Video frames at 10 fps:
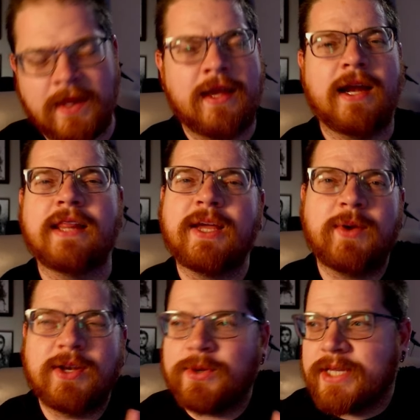And I think we
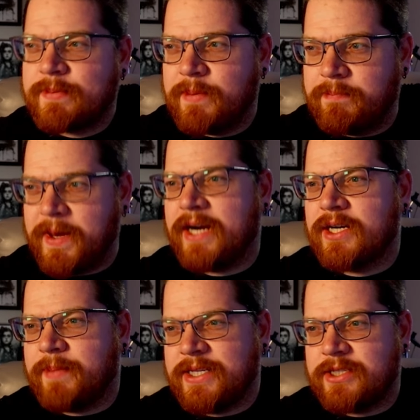can do a little bit
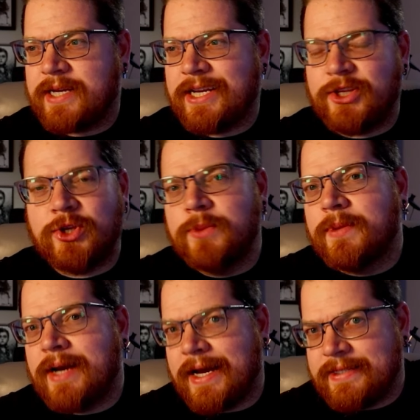better by just kind of
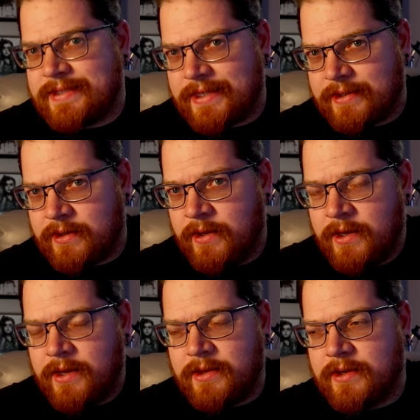humanizing
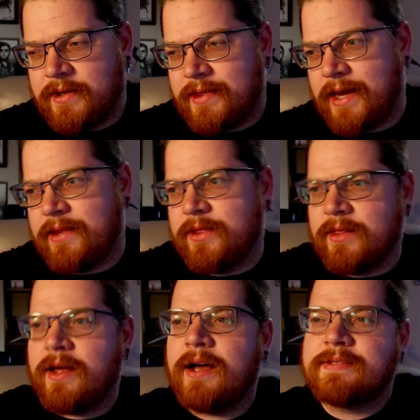the the the
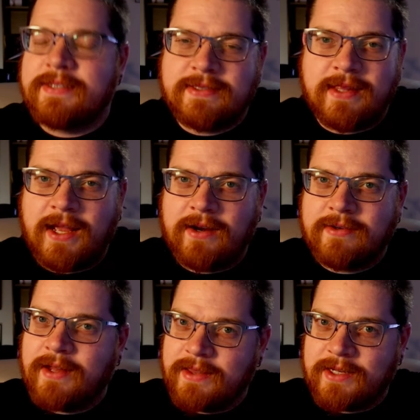losses there
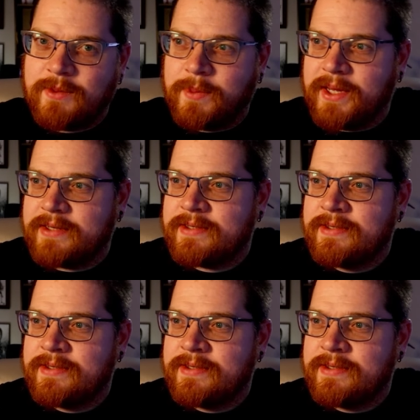a little bit.